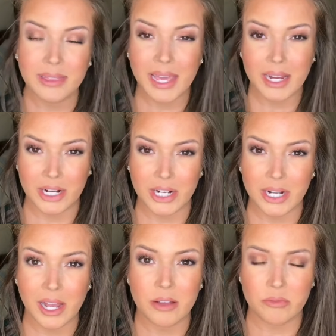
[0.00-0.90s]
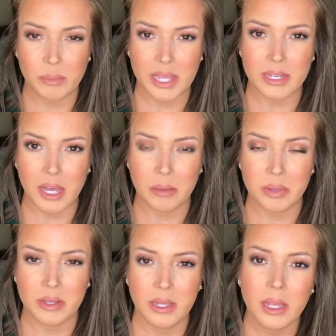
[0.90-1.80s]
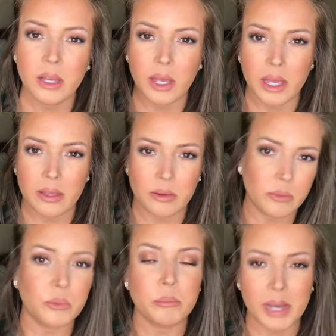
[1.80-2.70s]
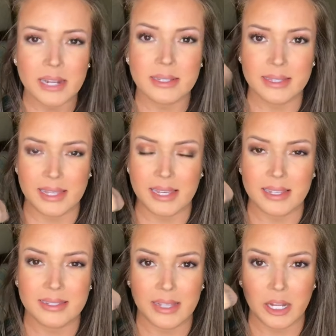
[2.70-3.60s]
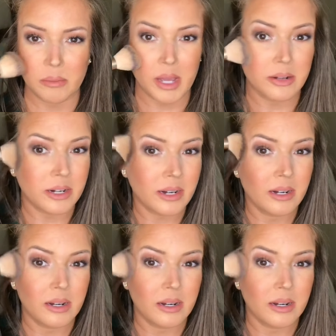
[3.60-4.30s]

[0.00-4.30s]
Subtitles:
layer of makeup minus the setting powder.